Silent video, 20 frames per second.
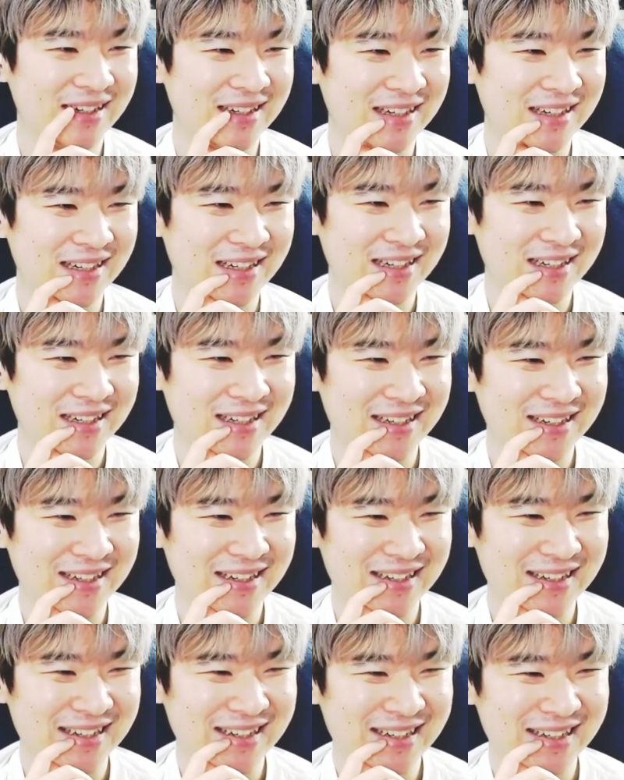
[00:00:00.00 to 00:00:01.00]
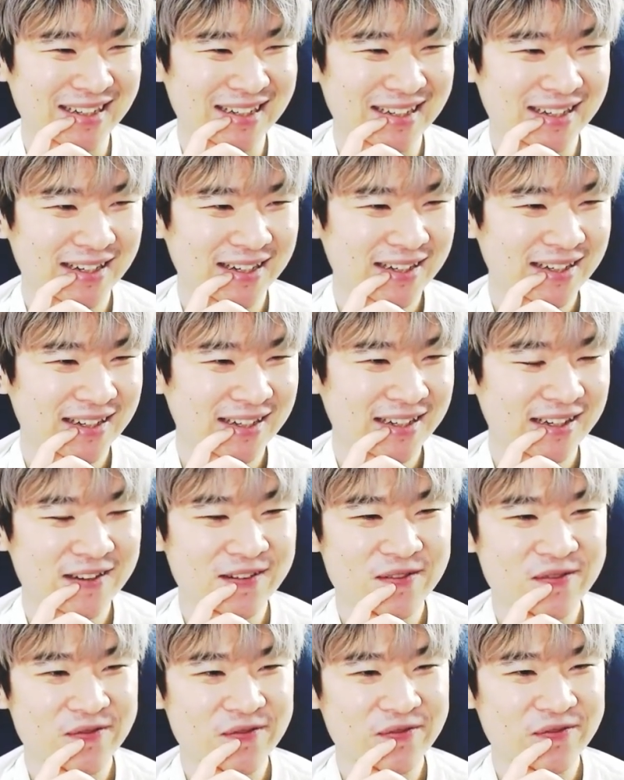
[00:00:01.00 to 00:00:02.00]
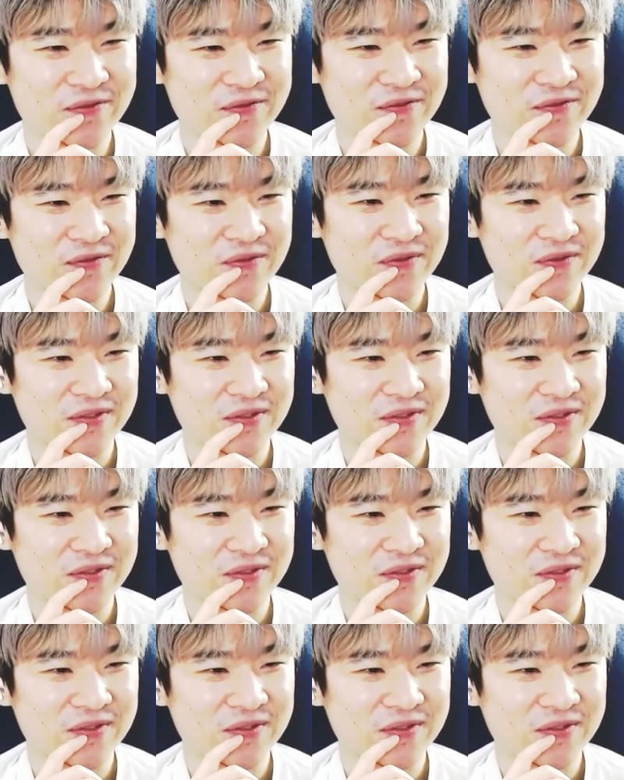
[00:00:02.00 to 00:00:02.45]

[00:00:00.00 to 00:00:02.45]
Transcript: Nothing is said.